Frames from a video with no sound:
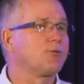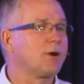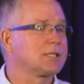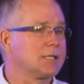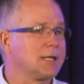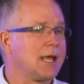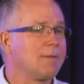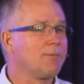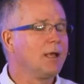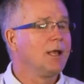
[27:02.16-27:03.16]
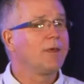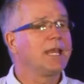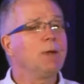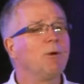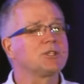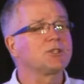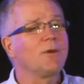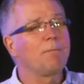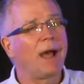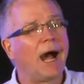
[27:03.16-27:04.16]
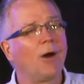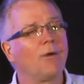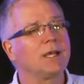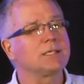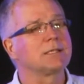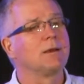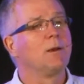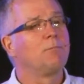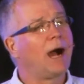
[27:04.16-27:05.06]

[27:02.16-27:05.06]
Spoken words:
from church leaders, and much, much more.